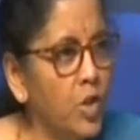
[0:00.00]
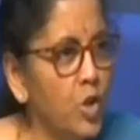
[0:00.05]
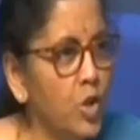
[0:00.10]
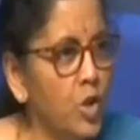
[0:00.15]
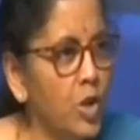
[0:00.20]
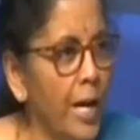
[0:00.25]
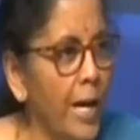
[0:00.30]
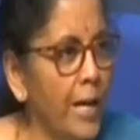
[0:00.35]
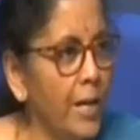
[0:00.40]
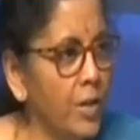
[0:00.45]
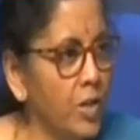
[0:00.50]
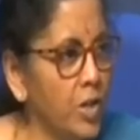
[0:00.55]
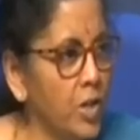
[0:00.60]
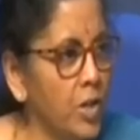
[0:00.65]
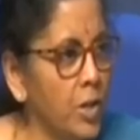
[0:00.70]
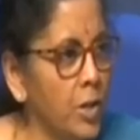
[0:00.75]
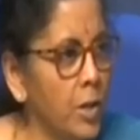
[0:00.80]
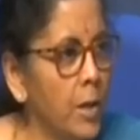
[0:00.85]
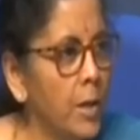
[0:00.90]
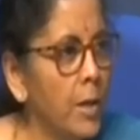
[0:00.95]

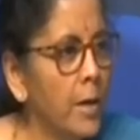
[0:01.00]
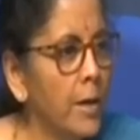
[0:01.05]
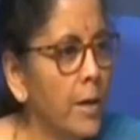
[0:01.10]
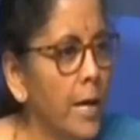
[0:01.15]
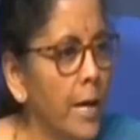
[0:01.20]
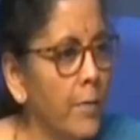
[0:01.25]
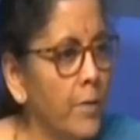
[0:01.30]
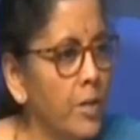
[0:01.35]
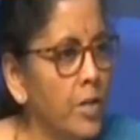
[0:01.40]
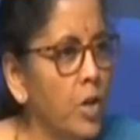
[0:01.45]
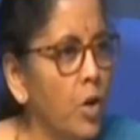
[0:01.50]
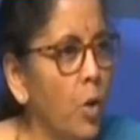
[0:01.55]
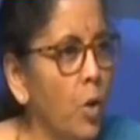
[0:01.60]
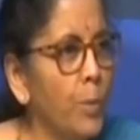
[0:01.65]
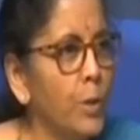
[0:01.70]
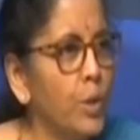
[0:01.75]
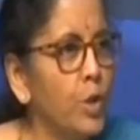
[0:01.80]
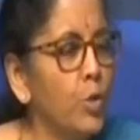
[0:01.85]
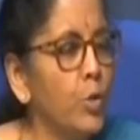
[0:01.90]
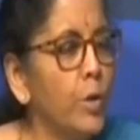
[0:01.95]
challenge gave us an
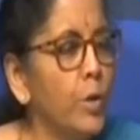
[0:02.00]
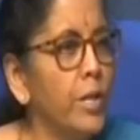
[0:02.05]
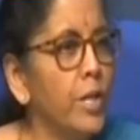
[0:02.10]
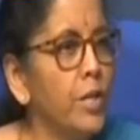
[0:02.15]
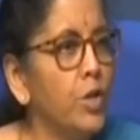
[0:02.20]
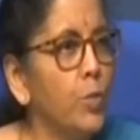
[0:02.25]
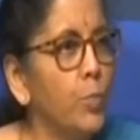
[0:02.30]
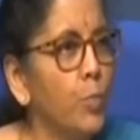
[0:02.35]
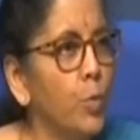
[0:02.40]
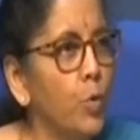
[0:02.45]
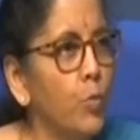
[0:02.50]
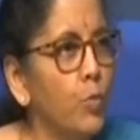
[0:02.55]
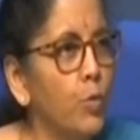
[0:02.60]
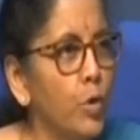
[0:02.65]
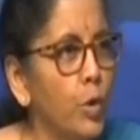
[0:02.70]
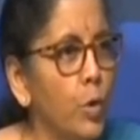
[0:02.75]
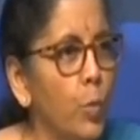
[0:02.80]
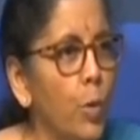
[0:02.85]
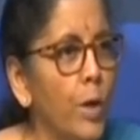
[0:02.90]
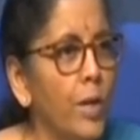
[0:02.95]
opportunity to prove
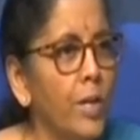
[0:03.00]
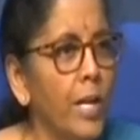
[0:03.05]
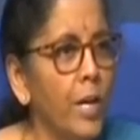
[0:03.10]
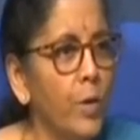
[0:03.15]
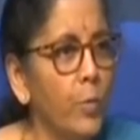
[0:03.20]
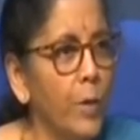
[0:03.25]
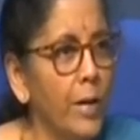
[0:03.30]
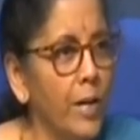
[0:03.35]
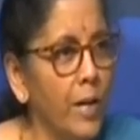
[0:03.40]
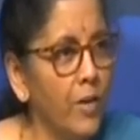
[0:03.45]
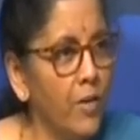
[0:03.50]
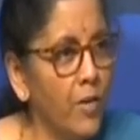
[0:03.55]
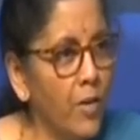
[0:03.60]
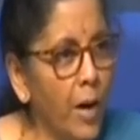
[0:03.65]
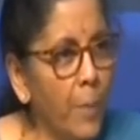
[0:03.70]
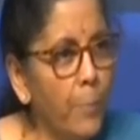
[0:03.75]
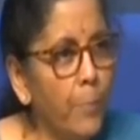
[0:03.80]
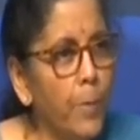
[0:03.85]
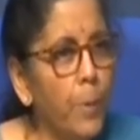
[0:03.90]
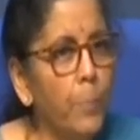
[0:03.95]
to the world that we can
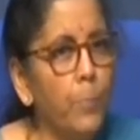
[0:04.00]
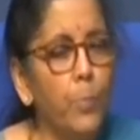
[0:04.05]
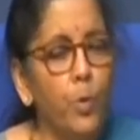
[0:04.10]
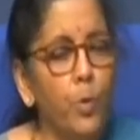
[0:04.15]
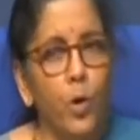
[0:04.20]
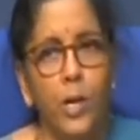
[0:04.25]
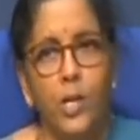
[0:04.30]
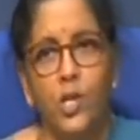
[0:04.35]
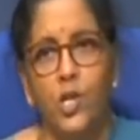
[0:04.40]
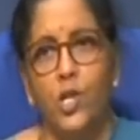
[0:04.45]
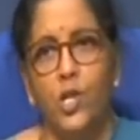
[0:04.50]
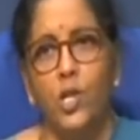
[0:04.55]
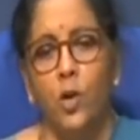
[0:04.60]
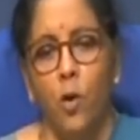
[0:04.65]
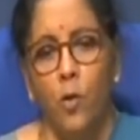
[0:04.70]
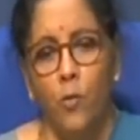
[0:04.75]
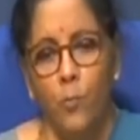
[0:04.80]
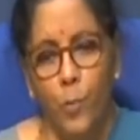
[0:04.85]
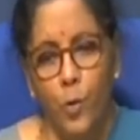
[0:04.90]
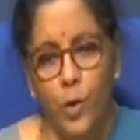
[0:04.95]
ramp up production
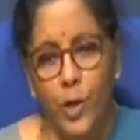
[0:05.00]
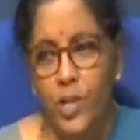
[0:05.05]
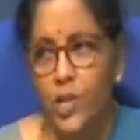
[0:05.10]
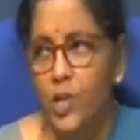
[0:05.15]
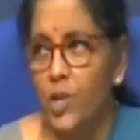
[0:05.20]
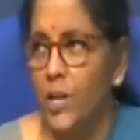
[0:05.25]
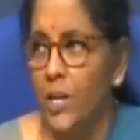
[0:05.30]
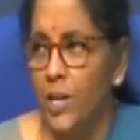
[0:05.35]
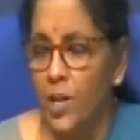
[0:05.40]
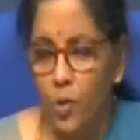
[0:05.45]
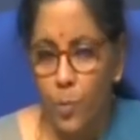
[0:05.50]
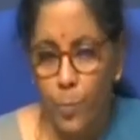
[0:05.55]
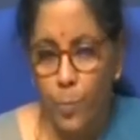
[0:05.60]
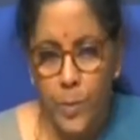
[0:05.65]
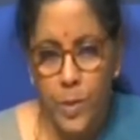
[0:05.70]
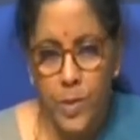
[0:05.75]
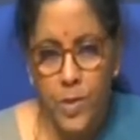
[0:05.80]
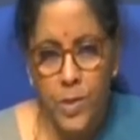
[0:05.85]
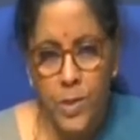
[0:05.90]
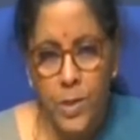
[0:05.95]
of protection
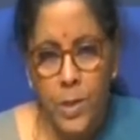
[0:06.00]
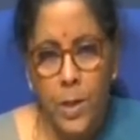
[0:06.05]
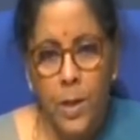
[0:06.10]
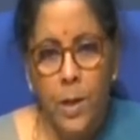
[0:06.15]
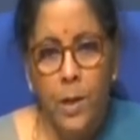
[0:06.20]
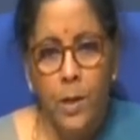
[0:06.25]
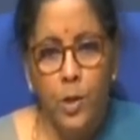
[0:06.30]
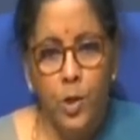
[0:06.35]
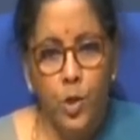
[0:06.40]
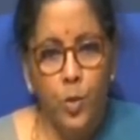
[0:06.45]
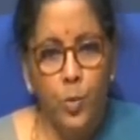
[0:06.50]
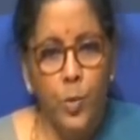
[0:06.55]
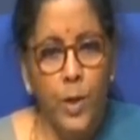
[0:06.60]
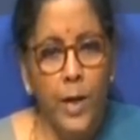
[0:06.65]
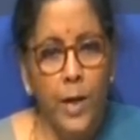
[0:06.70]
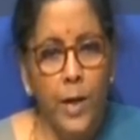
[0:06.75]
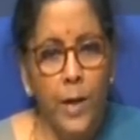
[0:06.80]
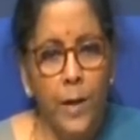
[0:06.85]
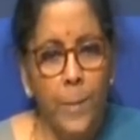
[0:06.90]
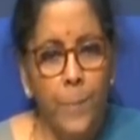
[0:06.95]
equipments.
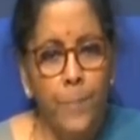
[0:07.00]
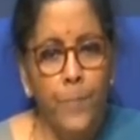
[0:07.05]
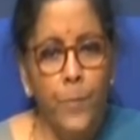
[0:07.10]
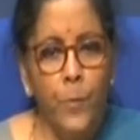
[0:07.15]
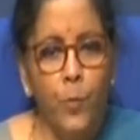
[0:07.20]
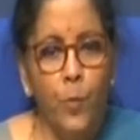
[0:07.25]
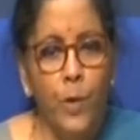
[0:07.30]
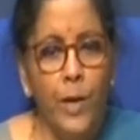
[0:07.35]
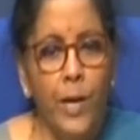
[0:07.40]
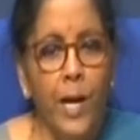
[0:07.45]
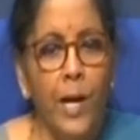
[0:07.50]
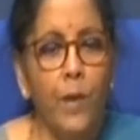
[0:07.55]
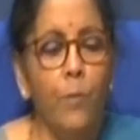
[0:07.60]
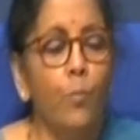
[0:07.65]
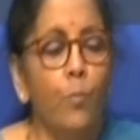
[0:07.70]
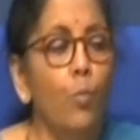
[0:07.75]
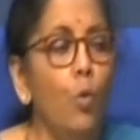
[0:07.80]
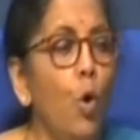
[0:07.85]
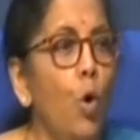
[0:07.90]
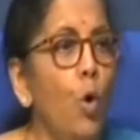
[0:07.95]
Today, we have
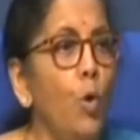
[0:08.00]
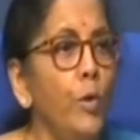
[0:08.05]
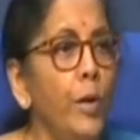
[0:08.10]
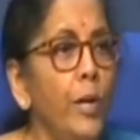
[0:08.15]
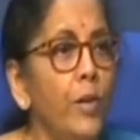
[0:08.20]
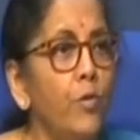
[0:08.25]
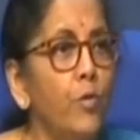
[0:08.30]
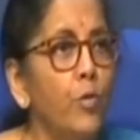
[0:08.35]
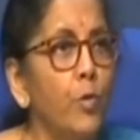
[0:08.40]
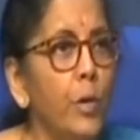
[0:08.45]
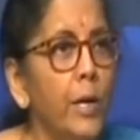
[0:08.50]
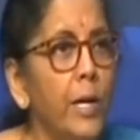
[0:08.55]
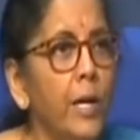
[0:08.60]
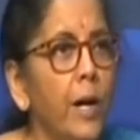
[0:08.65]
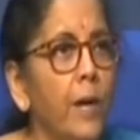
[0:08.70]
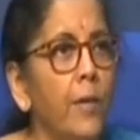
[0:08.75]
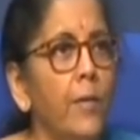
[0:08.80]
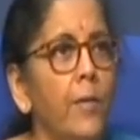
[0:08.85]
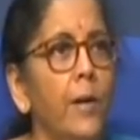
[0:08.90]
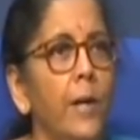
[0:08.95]
more than
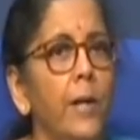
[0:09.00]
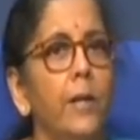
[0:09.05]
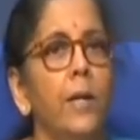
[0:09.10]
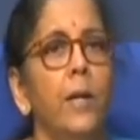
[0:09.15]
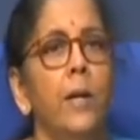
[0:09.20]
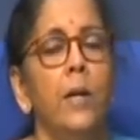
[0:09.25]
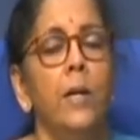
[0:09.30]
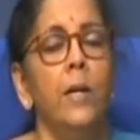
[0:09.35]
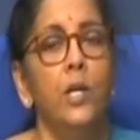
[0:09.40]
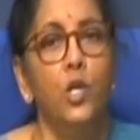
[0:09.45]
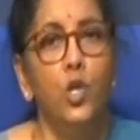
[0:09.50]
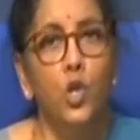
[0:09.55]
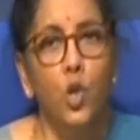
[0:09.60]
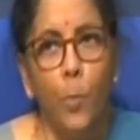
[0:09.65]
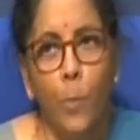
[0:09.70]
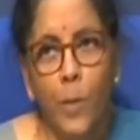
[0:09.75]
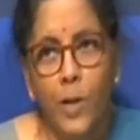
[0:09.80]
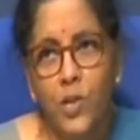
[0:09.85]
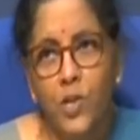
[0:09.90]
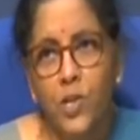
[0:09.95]
300
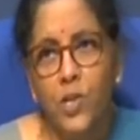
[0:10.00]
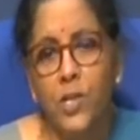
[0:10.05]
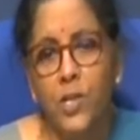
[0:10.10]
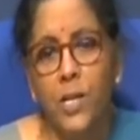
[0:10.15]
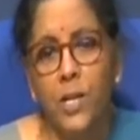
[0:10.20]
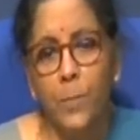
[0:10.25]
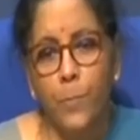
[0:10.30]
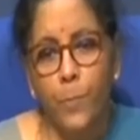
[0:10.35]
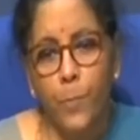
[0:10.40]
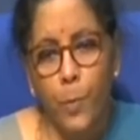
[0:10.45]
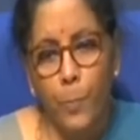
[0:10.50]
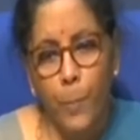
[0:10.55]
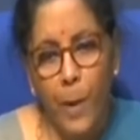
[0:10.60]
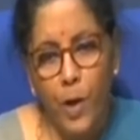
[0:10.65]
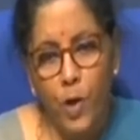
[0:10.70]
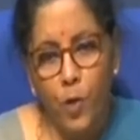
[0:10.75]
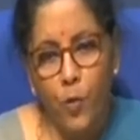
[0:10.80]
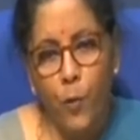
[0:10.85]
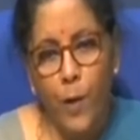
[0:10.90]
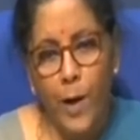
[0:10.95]
domestic
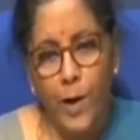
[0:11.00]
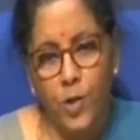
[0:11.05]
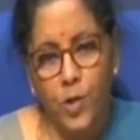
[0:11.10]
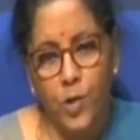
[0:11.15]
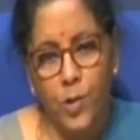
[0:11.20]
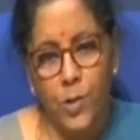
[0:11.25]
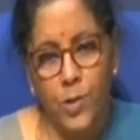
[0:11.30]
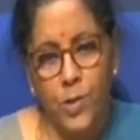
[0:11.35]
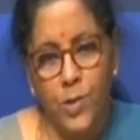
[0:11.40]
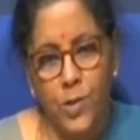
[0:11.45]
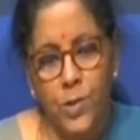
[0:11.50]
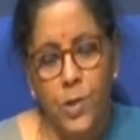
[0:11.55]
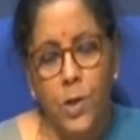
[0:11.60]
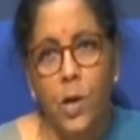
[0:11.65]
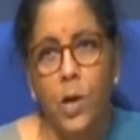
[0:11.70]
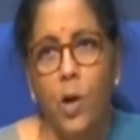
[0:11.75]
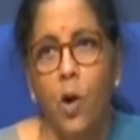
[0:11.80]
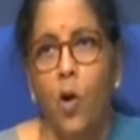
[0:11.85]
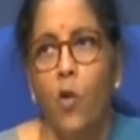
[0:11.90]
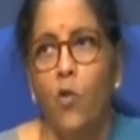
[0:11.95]
manufacturers
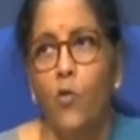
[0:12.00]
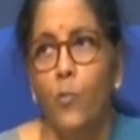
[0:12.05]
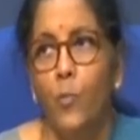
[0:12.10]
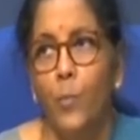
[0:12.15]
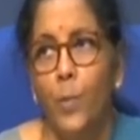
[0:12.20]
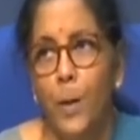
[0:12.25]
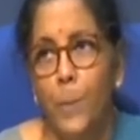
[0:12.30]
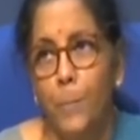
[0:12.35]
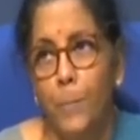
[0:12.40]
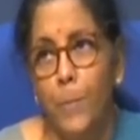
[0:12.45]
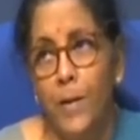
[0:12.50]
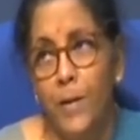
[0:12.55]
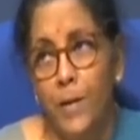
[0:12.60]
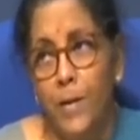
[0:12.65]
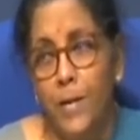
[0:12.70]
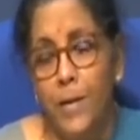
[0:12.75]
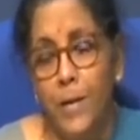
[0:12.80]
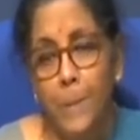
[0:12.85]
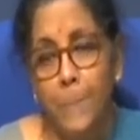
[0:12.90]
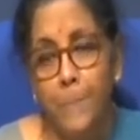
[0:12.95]
of
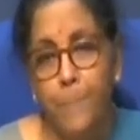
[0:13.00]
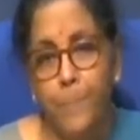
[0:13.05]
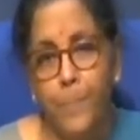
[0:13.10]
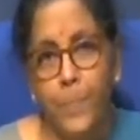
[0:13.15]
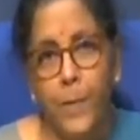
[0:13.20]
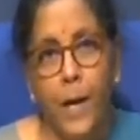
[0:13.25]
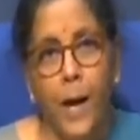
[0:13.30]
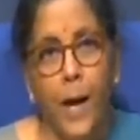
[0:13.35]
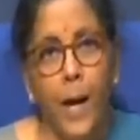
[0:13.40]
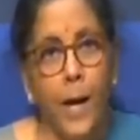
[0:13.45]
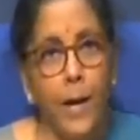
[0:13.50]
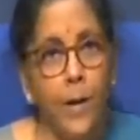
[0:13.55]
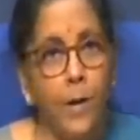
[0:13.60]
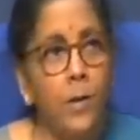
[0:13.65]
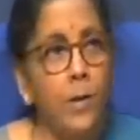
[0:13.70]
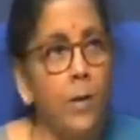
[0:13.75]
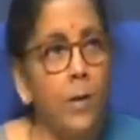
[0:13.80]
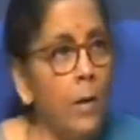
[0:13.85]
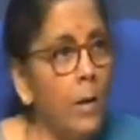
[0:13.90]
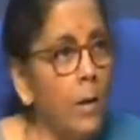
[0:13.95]
PPE,
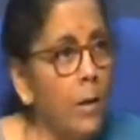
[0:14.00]
and